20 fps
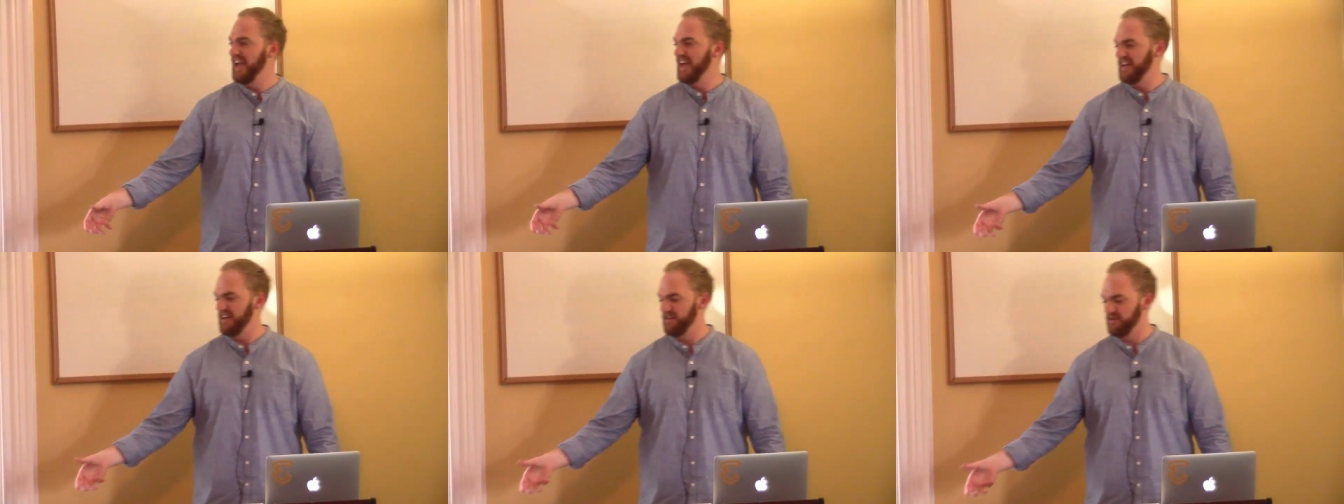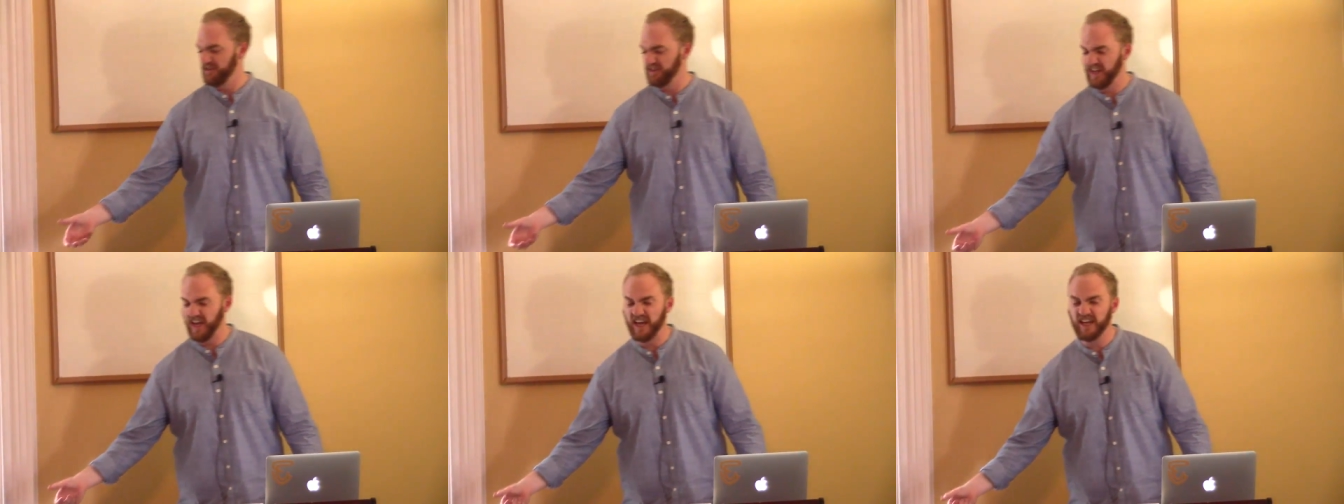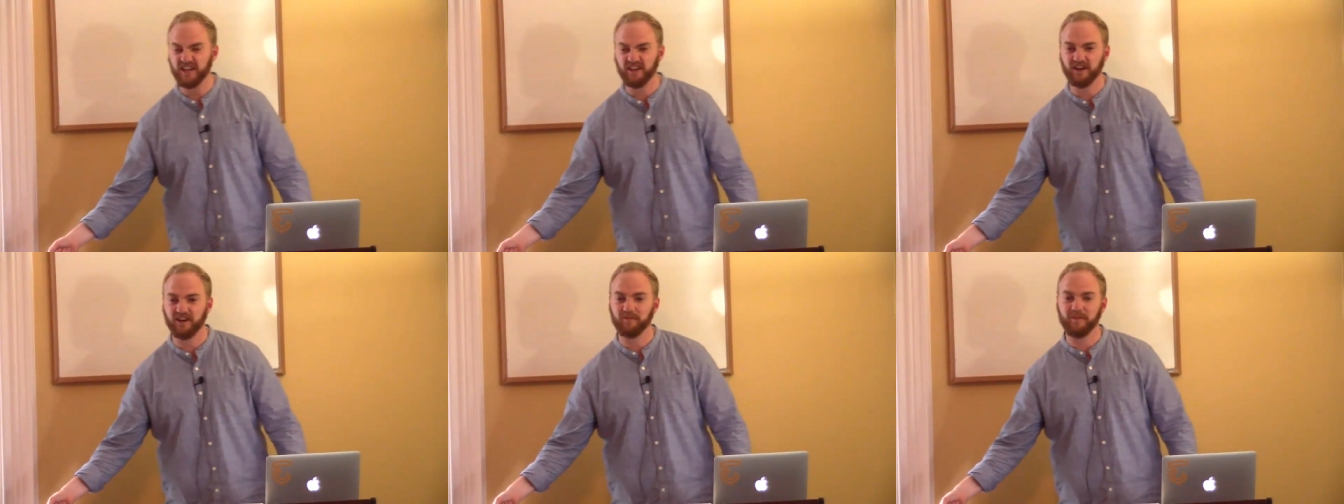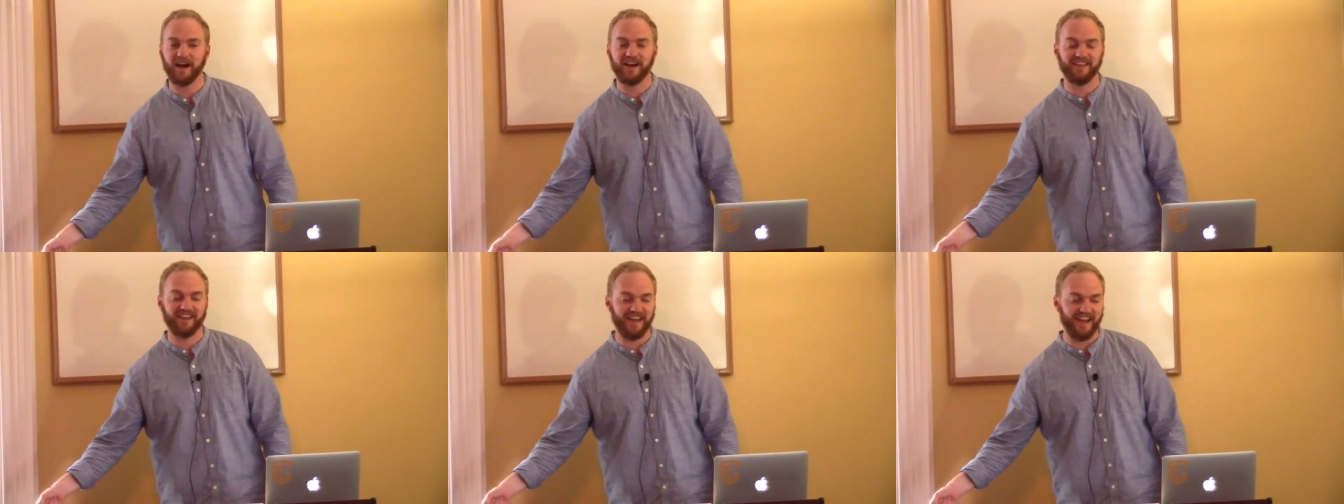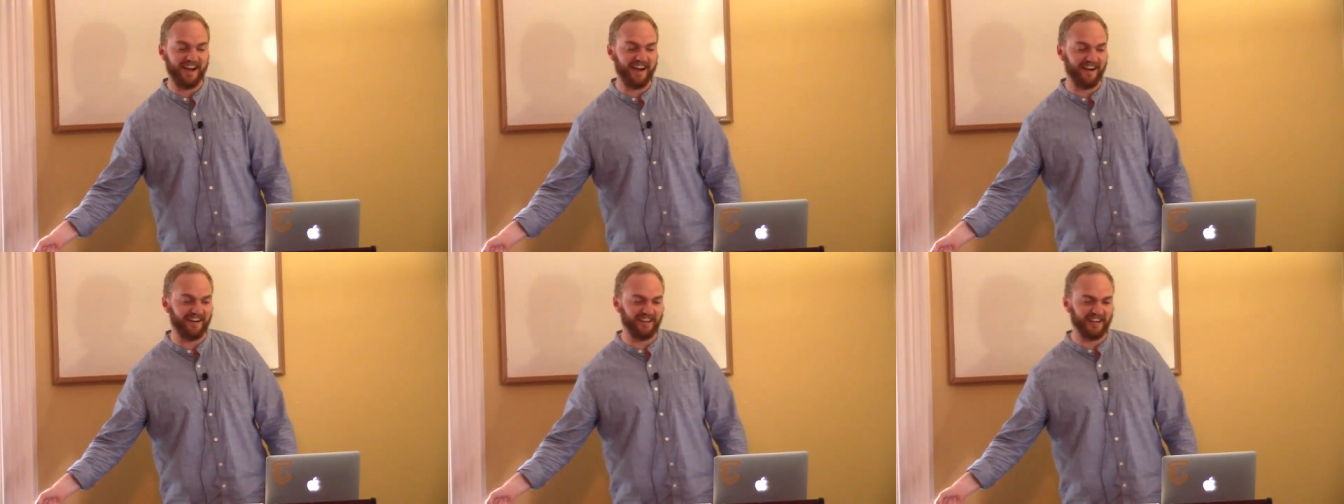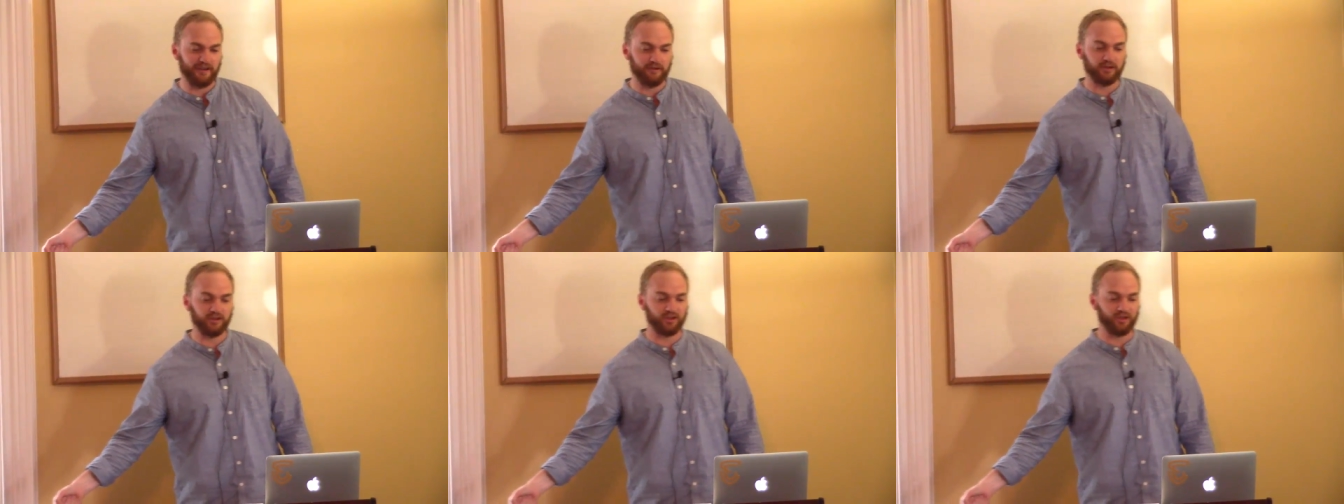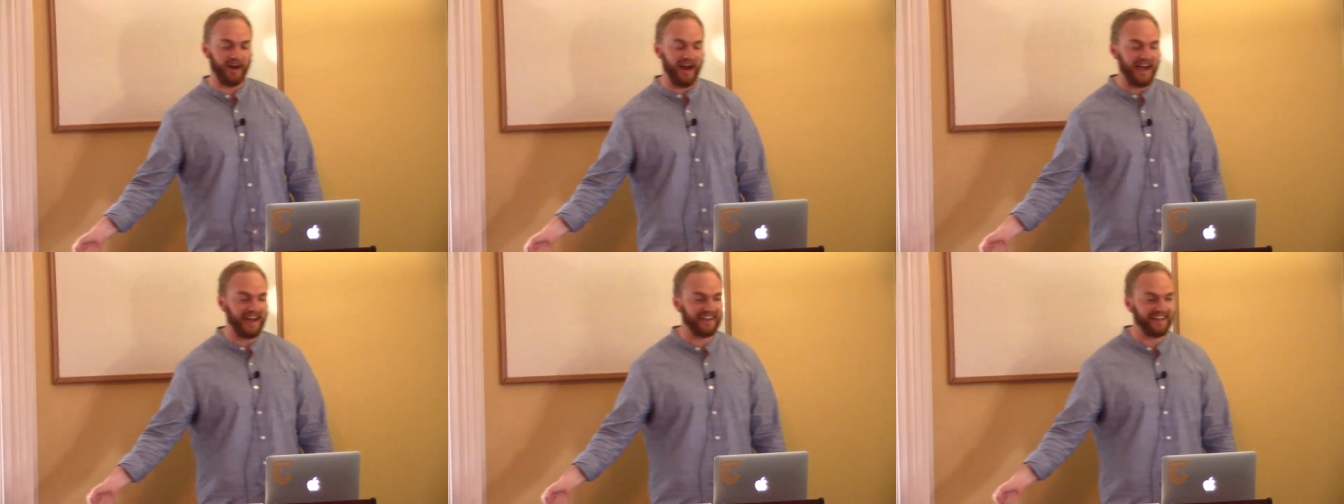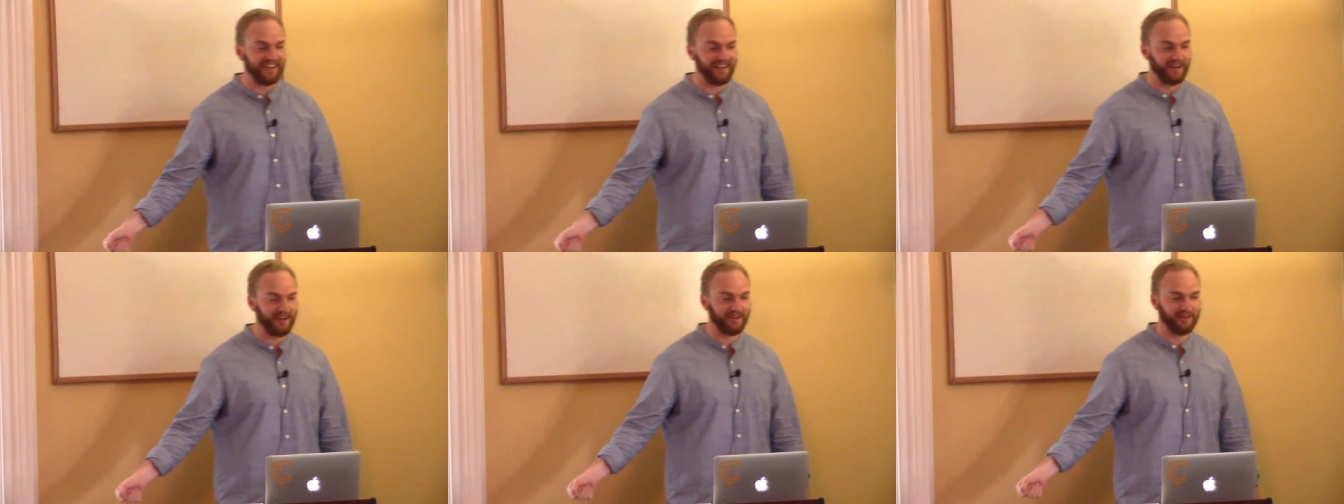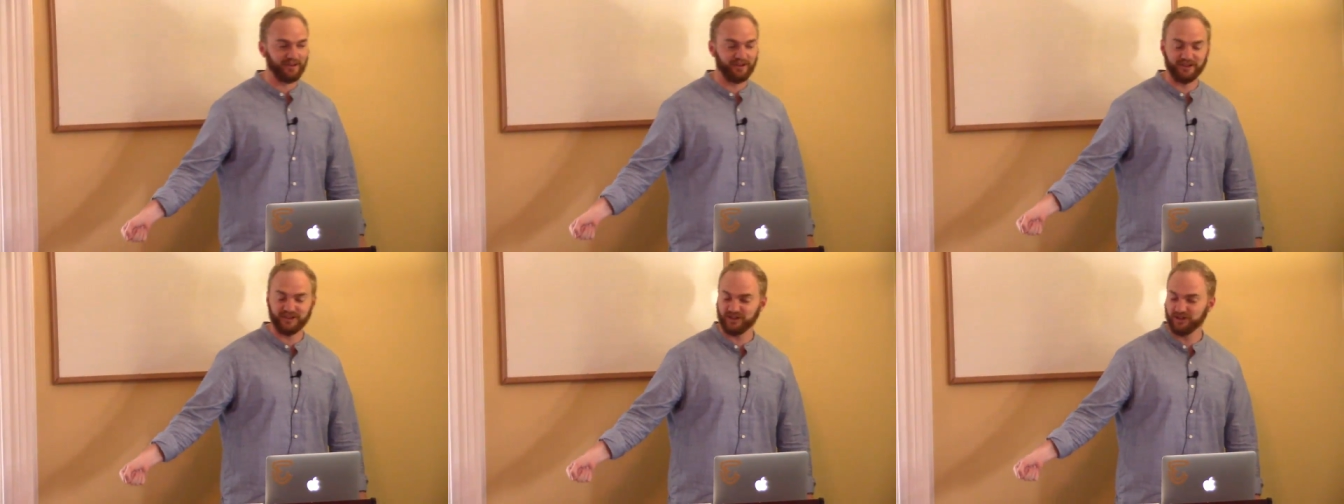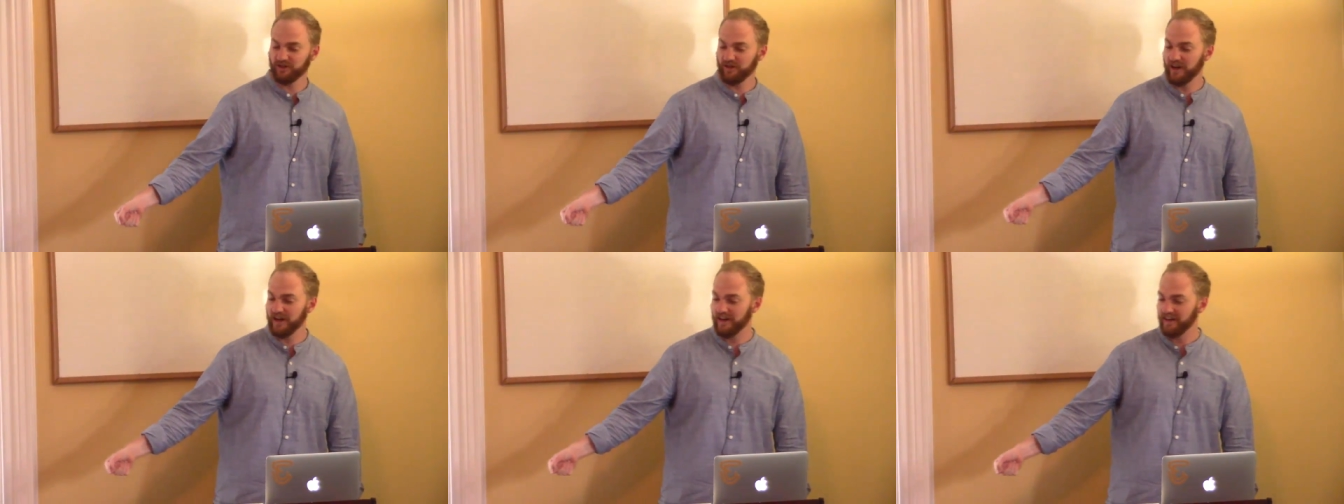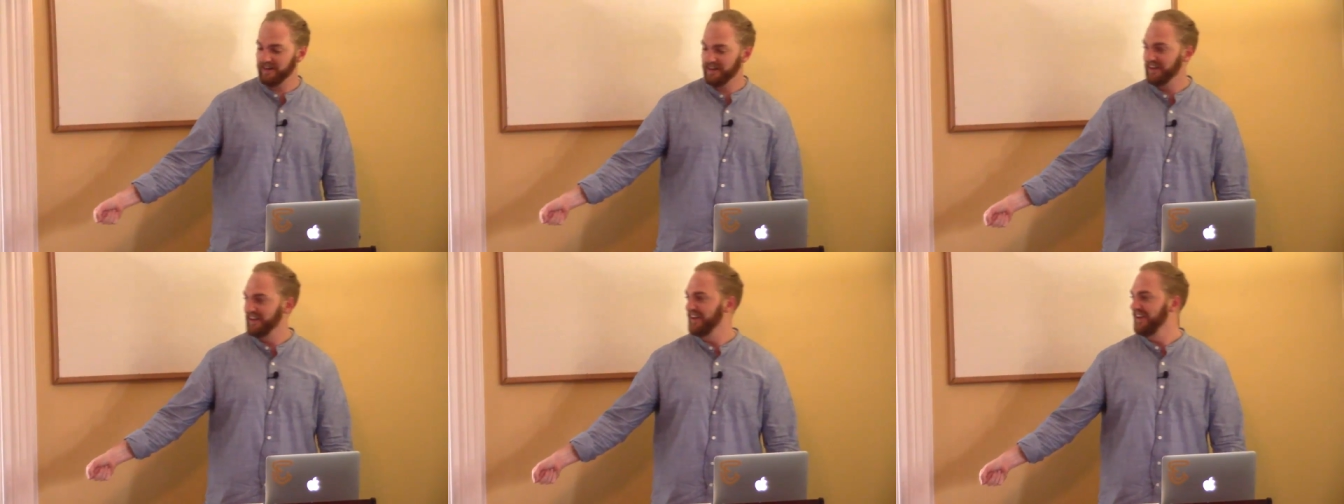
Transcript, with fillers: and he was taking her by the hair and he was dragging her through the street.